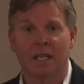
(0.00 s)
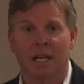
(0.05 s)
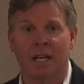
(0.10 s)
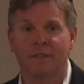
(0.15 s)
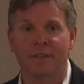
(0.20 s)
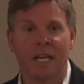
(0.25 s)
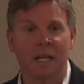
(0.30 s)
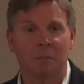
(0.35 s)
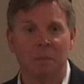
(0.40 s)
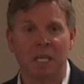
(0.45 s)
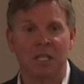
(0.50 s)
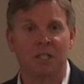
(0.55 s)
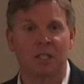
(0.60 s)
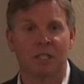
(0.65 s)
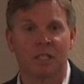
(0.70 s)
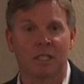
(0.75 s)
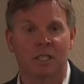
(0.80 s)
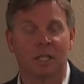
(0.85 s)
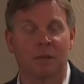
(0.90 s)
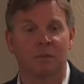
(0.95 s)
I've had
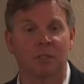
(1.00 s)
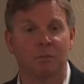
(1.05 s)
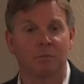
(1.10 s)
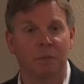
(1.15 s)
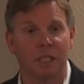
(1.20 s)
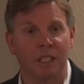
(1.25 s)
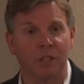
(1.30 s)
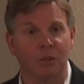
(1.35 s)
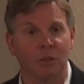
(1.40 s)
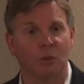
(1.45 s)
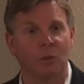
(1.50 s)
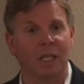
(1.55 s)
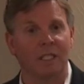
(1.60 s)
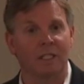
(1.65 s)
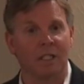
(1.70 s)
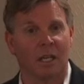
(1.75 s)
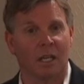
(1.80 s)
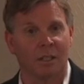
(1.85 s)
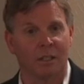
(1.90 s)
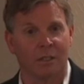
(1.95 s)
patients come to me who went
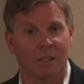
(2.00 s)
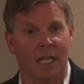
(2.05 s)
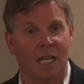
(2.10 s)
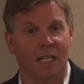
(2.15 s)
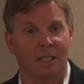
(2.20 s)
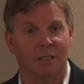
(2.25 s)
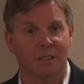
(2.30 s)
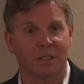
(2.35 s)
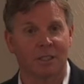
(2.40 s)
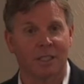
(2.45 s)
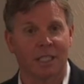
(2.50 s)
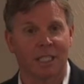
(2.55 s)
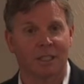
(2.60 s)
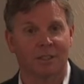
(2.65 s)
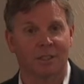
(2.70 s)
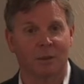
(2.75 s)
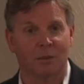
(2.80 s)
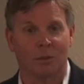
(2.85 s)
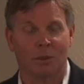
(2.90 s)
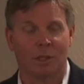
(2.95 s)
to other doctors and they
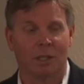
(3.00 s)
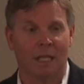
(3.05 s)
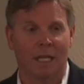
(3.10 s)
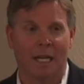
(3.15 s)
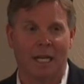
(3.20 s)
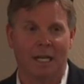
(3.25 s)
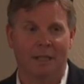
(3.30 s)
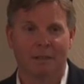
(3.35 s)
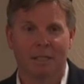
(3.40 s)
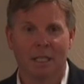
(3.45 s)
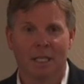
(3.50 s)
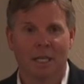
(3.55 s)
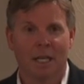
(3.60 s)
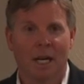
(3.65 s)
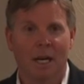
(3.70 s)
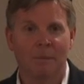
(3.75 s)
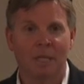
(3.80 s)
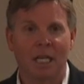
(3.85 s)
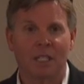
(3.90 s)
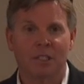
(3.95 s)
said, well,
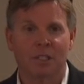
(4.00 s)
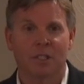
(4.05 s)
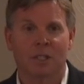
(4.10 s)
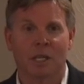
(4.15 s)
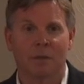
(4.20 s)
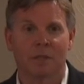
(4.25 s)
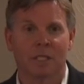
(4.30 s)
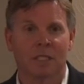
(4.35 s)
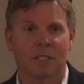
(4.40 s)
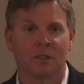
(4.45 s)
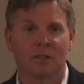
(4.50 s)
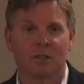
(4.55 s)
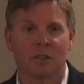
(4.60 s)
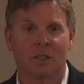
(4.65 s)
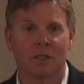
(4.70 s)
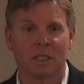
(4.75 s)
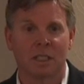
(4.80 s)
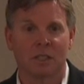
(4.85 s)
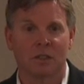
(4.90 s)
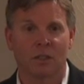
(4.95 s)
I'm not sure I would
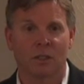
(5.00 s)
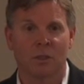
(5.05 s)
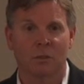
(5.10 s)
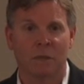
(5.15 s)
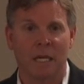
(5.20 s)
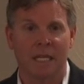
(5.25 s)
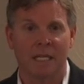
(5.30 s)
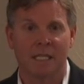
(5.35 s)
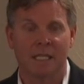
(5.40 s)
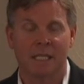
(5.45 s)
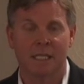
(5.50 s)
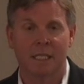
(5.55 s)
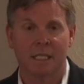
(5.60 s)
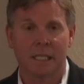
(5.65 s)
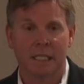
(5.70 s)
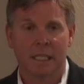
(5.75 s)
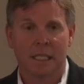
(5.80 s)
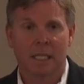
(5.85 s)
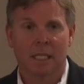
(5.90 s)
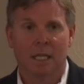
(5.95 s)
consult internal medicine.
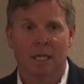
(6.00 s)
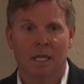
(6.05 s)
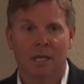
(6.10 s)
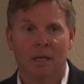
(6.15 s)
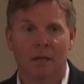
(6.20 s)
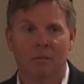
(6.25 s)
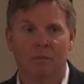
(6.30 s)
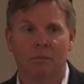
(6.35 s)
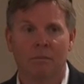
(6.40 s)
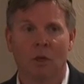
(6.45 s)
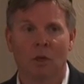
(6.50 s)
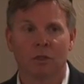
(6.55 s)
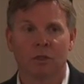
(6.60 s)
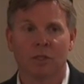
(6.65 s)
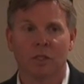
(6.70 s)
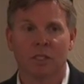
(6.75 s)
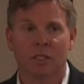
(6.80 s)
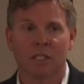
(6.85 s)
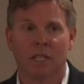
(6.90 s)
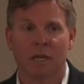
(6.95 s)

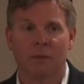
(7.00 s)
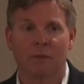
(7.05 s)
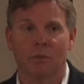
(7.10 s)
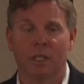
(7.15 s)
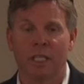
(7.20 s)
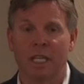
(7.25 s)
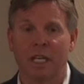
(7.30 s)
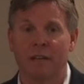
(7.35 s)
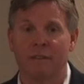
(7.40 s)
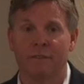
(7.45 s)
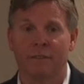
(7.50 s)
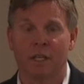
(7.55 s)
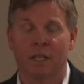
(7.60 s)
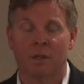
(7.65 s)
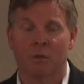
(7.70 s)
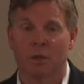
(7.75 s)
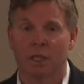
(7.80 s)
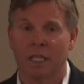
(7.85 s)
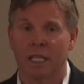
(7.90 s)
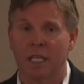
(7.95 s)
Most of the time we're
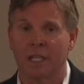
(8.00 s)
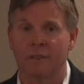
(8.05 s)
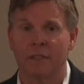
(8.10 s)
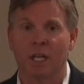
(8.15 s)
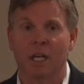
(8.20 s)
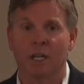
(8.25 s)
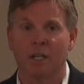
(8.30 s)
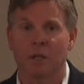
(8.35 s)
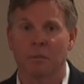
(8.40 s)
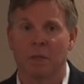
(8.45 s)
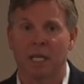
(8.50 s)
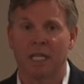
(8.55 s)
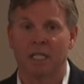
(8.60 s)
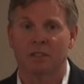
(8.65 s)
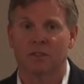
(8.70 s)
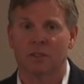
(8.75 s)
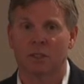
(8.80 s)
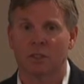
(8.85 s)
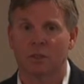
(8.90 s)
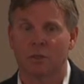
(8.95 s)
going to give you 100
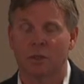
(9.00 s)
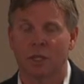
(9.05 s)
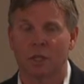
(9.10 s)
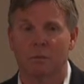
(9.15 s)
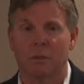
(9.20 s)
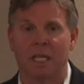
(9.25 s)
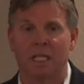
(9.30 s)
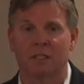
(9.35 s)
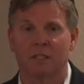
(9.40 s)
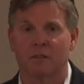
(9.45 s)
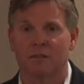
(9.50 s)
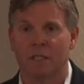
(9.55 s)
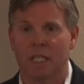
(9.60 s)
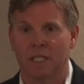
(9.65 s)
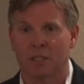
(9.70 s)
mics to 200 mics